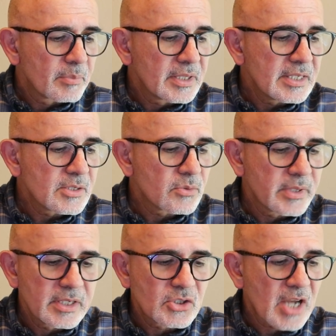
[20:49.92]
please
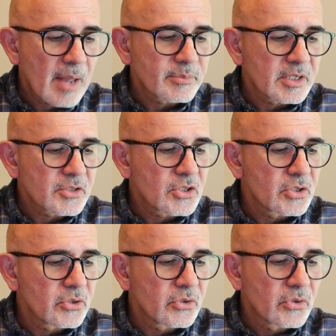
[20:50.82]
read chapter
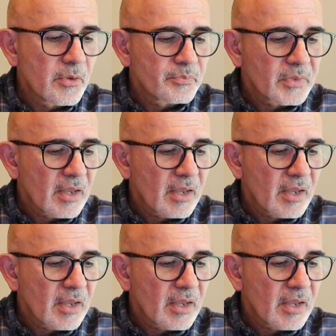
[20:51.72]
2,